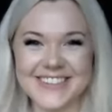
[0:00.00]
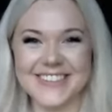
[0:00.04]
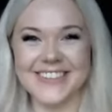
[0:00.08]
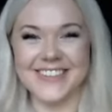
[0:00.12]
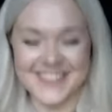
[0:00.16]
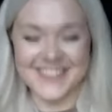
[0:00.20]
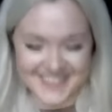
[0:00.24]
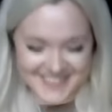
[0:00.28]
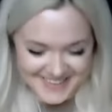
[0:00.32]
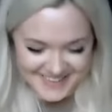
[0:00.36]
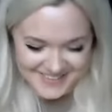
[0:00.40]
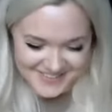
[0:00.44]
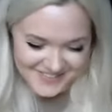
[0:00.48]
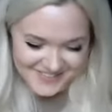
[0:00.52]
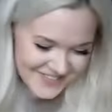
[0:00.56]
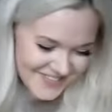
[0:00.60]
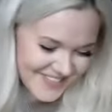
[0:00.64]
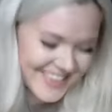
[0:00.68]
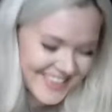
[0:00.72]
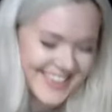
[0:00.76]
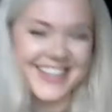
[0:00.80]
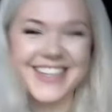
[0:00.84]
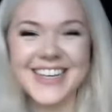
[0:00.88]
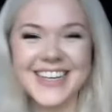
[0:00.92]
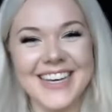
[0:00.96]
so
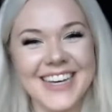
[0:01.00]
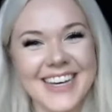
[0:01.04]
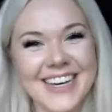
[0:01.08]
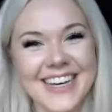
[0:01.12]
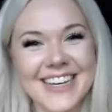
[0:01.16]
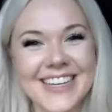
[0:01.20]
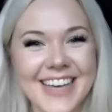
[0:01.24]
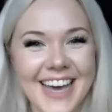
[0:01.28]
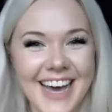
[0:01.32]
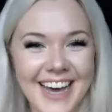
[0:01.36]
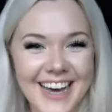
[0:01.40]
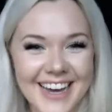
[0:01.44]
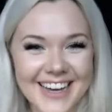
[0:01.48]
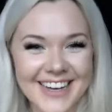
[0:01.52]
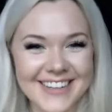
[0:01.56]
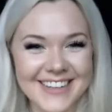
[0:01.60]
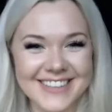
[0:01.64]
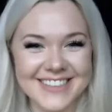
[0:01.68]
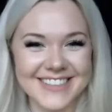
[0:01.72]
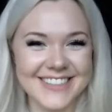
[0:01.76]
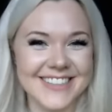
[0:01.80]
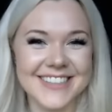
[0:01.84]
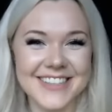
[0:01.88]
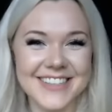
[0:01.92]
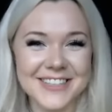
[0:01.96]

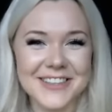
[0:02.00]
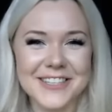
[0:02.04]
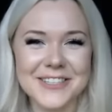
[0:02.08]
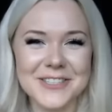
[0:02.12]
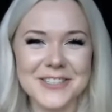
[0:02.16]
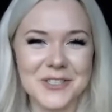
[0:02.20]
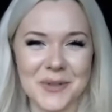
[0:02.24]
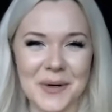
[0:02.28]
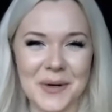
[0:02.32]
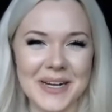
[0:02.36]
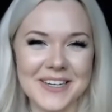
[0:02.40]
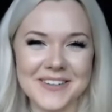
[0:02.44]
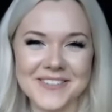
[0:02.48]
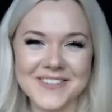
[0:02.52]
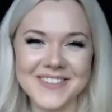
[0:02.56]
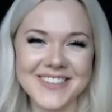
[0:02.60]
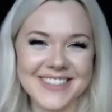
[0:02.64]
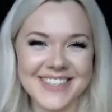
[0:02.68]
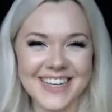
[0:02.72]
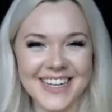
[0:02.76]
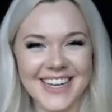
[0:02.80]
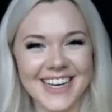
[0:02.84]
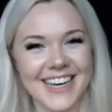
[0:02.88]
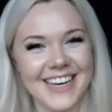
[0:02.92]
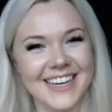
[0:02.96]
just the joy of
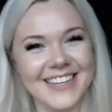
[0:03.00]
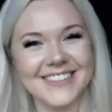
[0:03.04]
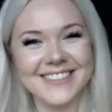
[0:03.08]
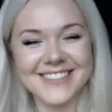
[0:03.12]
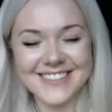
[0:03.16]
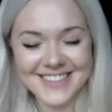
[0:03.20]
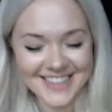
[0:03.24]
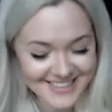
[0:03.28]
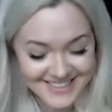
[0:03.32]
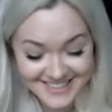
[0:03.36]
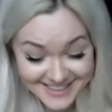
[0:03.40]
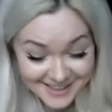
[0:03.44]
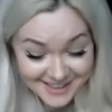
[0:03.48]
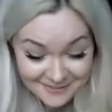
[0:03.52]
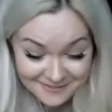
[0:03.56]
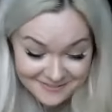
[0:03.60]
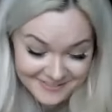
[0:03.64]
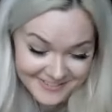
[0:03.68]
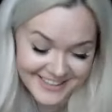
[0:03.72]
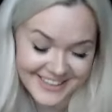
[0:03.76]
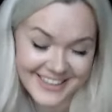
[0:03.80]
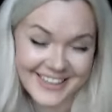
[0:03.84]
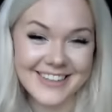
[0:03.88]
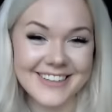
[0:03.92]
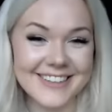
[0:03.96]
singing. It's
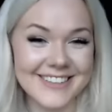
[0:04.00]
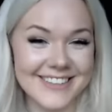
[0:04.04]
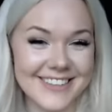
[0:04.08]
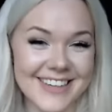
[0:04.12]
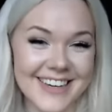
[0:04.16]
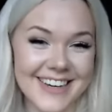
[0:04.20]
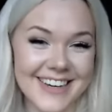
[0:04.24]
lovely.